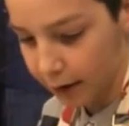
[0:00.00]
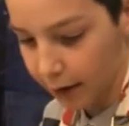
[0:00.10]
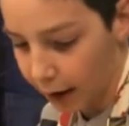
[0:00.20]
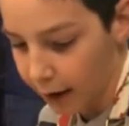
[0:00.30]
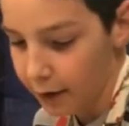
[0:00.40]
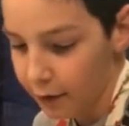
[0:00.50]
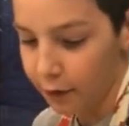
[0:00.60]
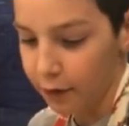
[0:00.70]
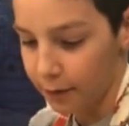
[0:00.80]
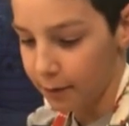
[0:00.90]
so that
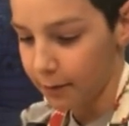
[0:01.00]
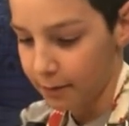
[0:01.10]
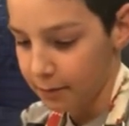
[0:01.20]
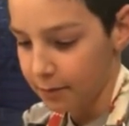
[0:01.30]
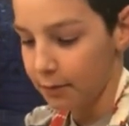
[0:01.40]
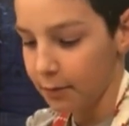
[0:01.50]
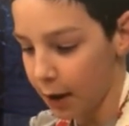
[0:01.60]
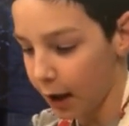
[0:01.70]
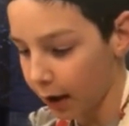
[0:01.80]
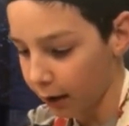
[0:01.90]
it fits all of the
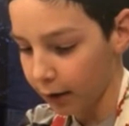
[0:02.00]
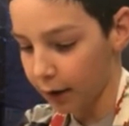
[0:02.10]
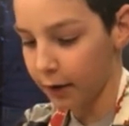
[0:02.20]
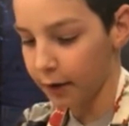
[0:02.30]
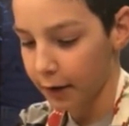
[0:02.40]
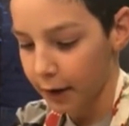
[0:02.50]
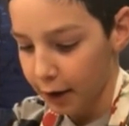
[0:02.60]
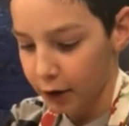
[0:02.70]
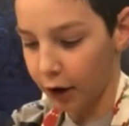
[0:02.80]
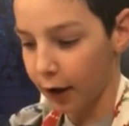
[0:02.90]
corners. That might
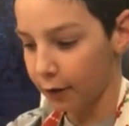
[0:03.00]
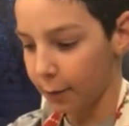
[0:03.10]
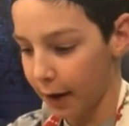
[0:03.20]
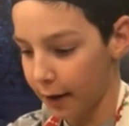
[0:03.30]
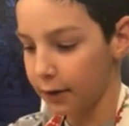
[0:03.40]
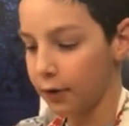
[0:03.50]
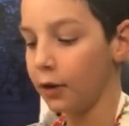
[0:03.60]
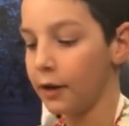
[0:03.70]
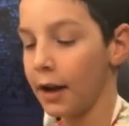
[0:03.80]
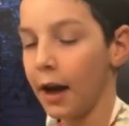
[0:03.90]
take a little bit.
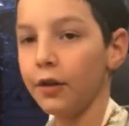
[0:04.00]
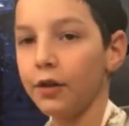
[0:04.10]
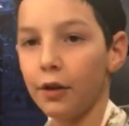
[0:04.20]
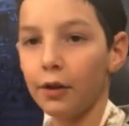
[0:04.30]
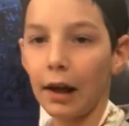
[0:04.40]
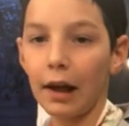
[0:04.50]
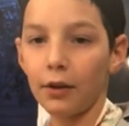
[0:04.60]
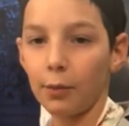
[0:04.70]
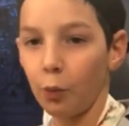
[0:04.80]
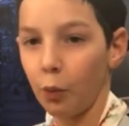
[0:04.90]
It's
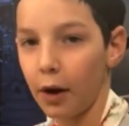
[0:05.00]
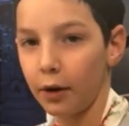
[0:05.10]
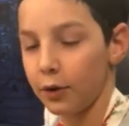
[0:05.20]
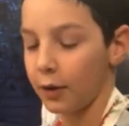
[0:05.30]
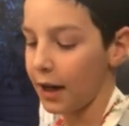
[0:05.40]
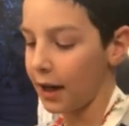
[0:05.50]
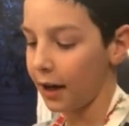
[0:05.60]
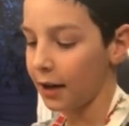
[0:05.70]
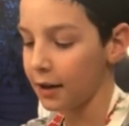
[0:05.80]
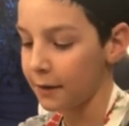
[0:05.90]
a bit elasticy,
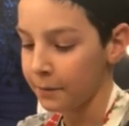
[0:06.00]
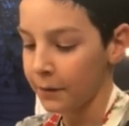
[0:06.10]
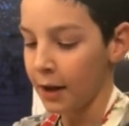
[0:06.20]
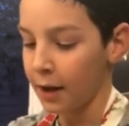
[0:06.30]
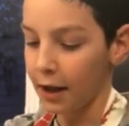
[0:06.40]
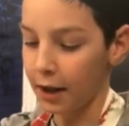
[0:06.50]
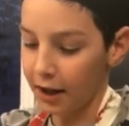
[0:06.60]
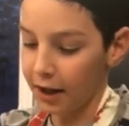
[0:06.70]
so it might pull